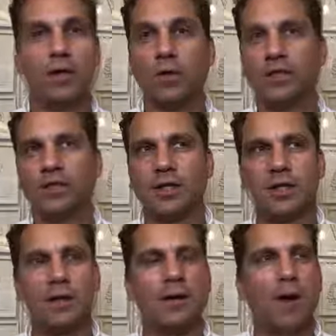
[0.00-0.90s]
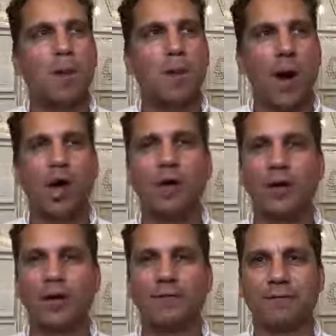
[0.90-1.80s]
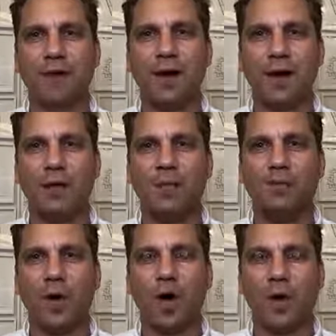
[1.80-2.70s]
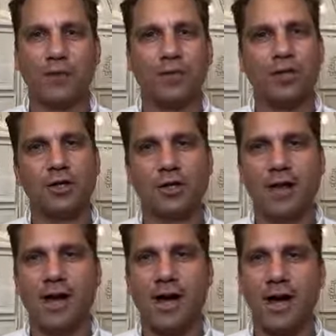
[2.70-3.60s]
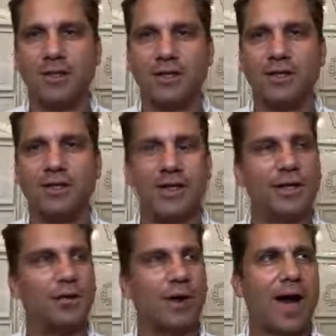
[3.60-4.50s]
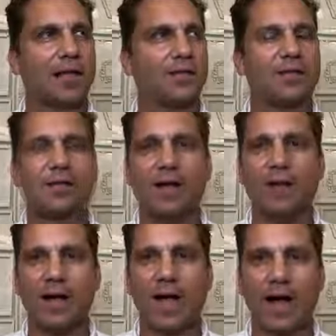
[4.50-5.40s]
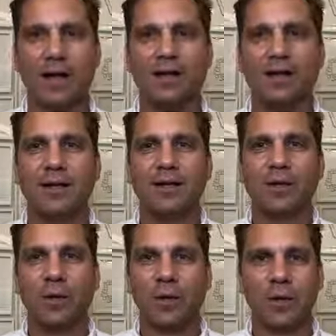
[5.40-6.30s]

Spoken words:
We're still borrowing from all of the good times and the interactions that we had when we